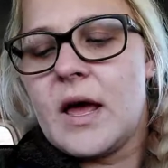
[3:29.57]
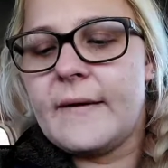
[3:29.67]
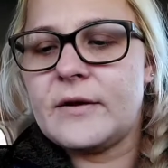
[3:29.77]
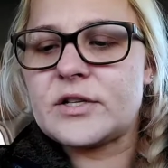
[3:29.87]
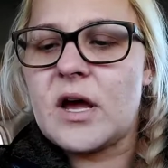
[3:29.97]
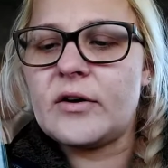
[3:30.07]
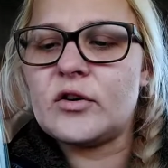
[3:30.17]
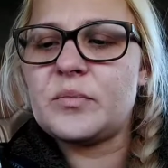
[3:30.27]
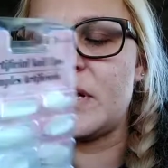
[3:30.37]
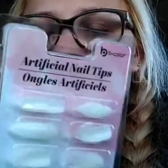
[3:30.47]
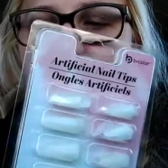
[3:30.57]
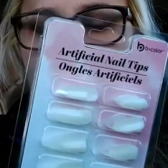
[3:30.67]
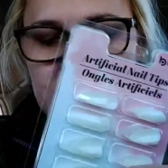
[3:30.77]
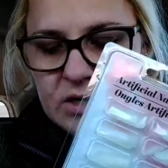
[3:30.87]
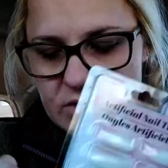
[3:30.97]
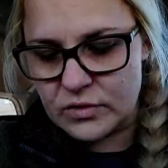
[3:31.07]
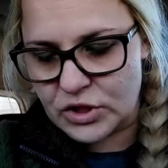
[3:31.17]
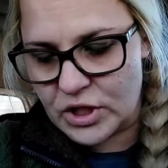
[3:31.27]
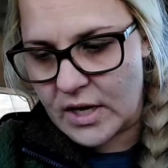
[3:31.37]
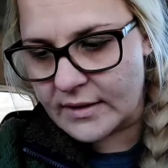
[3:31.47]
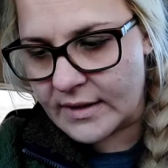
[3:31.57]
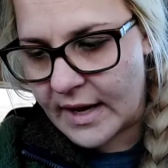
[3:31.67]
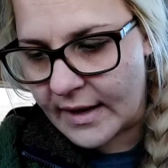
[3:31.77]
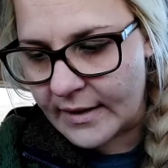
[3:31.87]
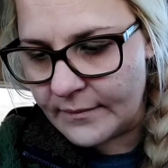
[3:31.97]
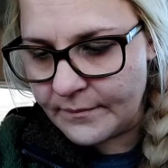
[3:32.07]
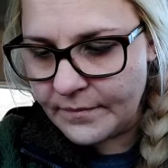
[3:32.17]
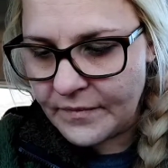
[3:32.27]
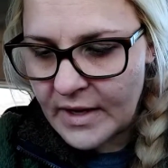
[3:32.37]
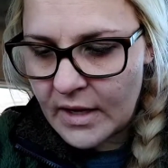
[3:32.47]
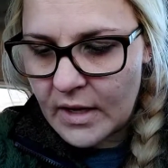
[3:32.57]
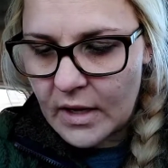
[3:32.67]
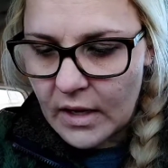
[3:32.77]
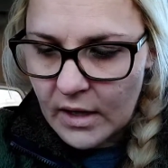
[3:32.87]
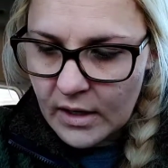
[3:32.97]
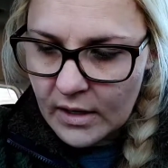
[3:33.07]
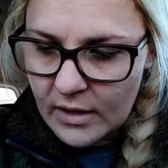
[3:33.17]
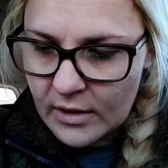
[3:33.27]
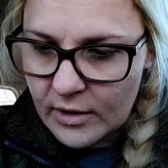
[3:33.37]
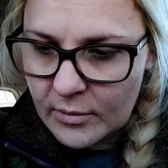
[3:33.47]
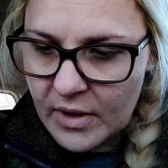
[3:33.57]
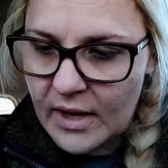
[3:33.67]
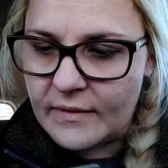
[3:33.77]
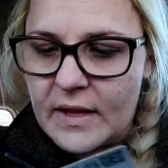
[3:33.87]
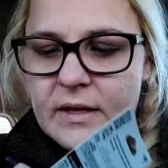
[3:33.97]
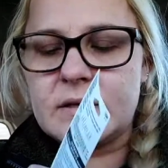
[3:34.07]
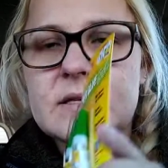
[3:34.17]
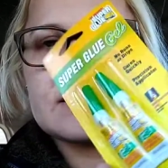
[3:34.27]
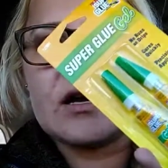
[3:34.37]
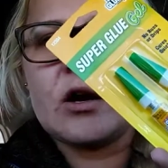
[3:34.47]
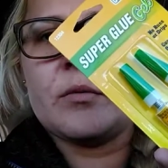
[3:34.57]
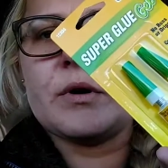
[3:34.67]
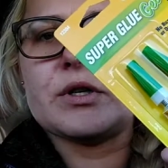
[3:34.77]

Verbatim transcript: And there's 100 pieces in here, so she got that. Um, and then some